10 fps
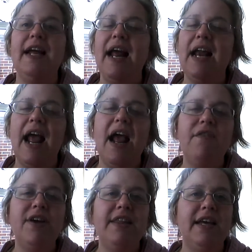It had
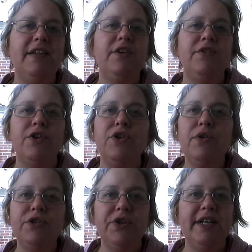everything in there, the
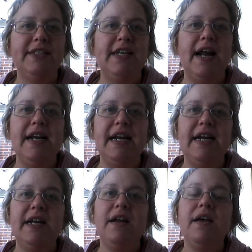nutrients that I
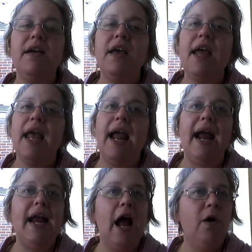needed.
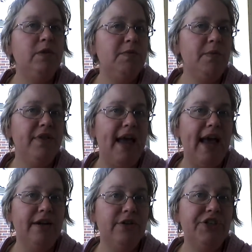It helped me with
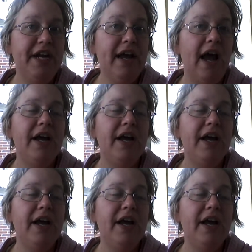energy.